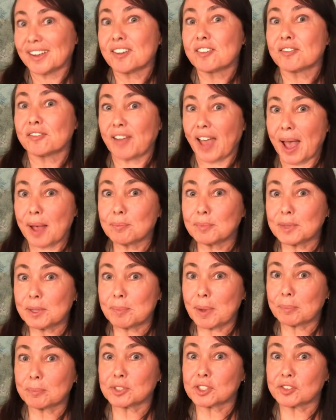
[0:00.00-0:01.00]
family
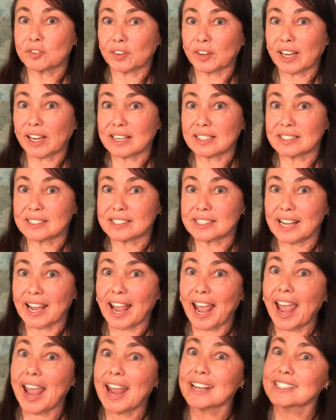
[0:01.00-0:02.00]
members forget to say,
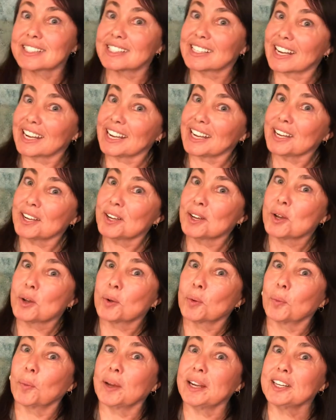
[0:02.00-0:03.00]
hey, see,
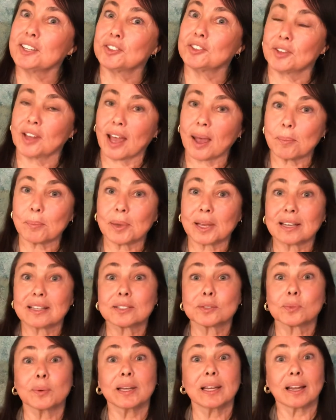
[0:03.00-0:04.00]
we do that
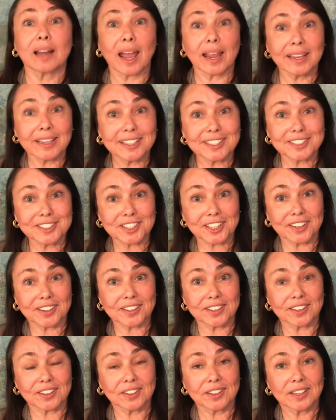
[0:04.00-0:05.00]
because we like each
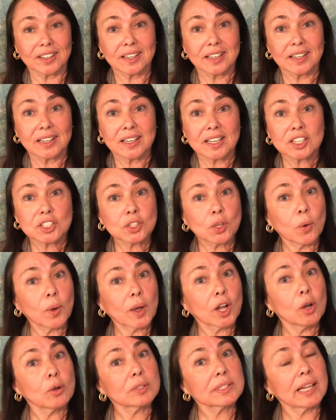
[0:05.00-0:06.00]
other. So it
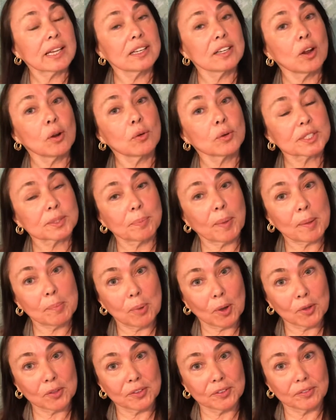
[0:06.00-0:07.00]
goes unnoticed by
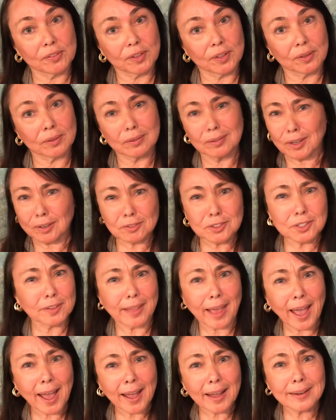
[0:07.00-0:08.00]
both of you. Don't do
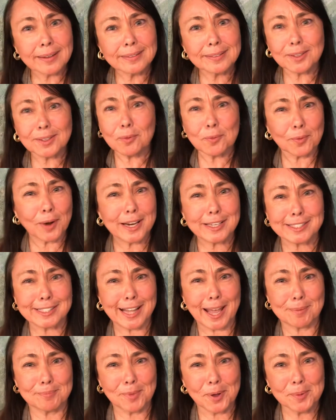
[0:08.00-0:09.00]
that. Don't waste
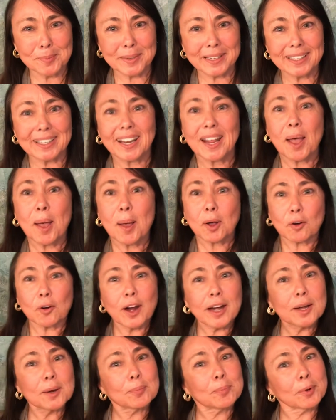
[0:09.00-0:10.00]
that moment.
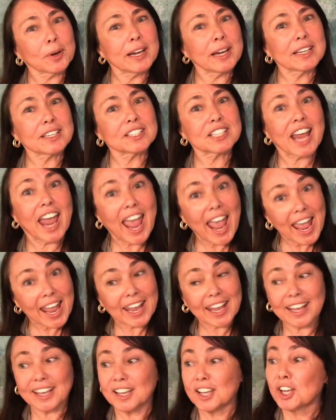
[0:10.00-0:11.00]
Create a bridge.
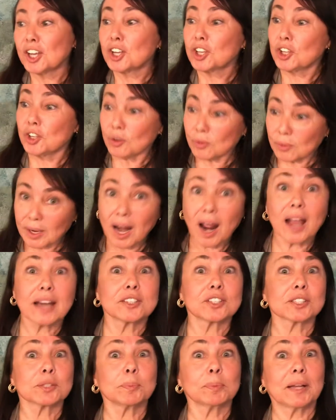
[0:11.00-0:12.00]
Hey, you and I
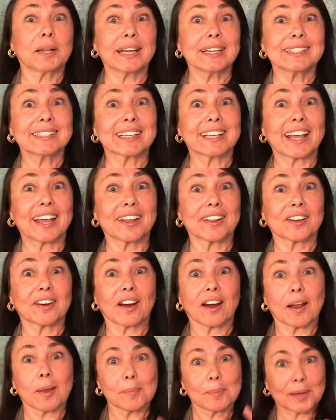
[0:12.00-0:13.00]
just played together
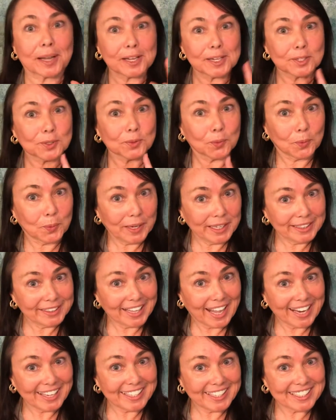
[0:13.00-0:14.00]
because we
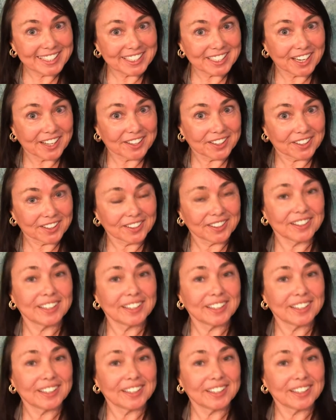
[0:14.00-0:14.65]
like each other.